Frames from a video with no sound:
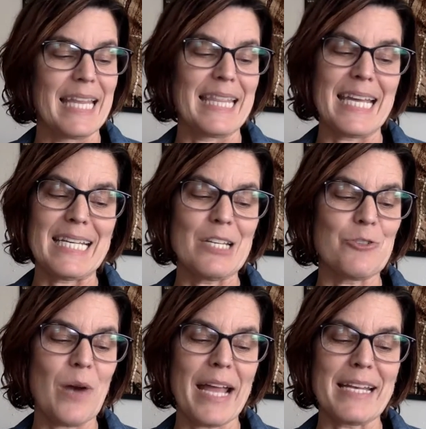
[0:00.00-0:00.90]
Then he
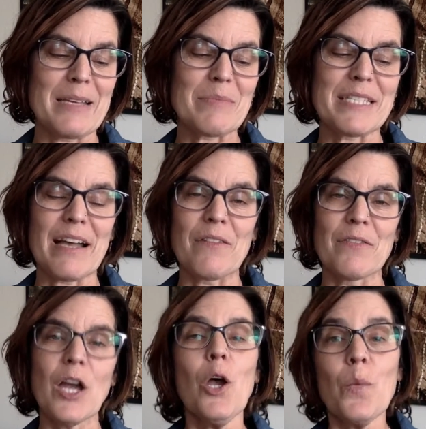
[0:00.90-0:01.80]
dried himself
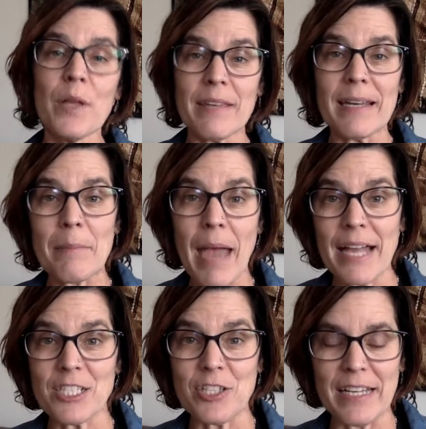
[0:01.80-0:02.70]
with an
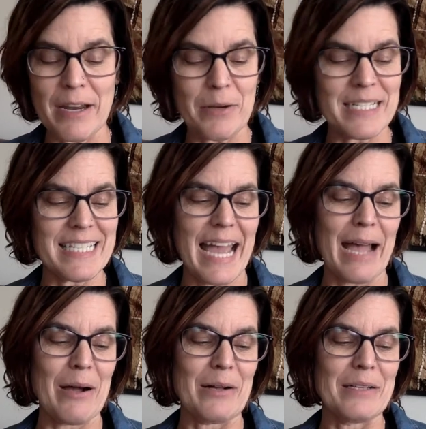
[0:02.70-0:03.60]
imaginary
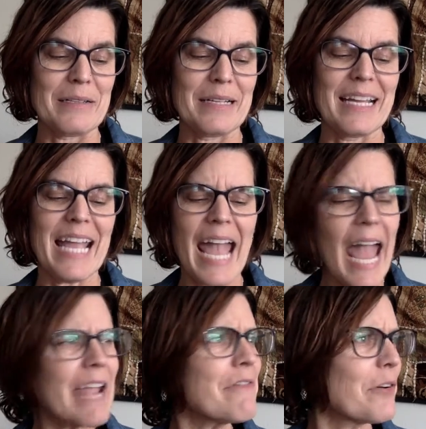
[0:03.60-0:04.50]
towel.
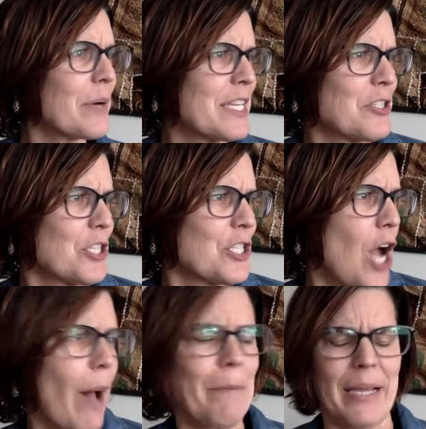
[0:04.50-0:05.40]
Avery,
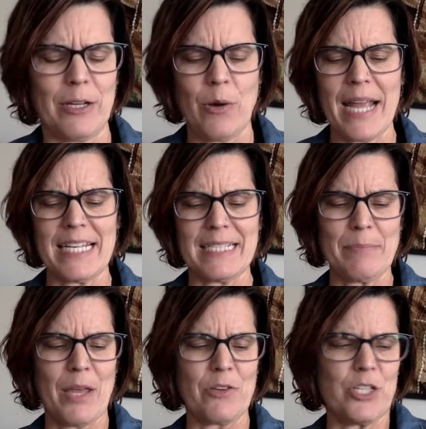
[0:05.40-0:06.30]
stop it, cried his
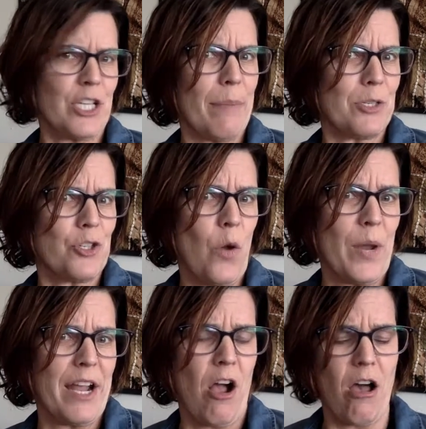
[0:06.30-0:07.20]
mother. Stop
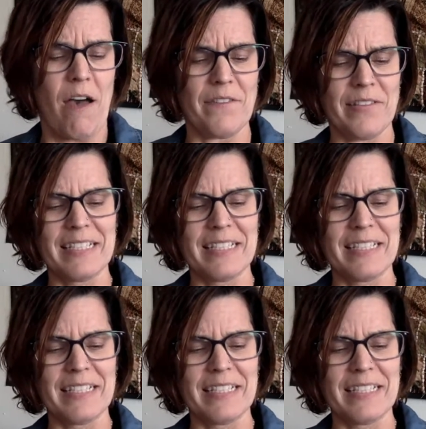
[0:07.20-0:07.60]
showing off.